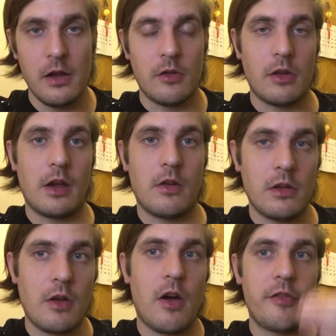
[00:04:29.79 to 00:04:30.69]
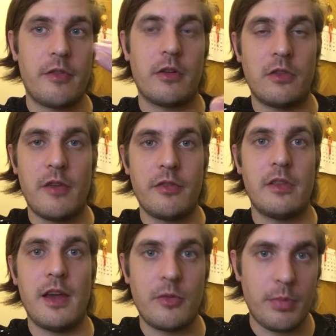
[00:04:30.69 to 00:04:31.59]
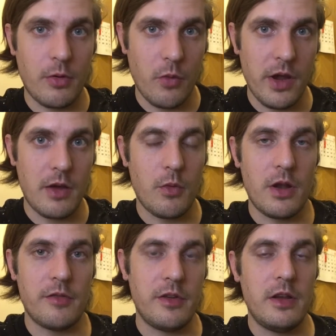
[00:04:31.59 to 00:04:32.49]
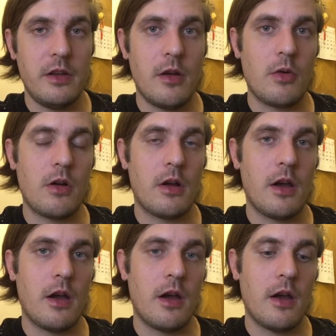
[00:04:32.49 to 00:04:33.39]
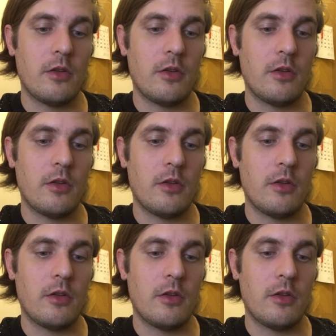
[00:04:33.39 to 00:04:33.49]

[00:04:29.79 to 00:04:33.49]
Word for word: so I'm gonna cover seven days per week with a video uh,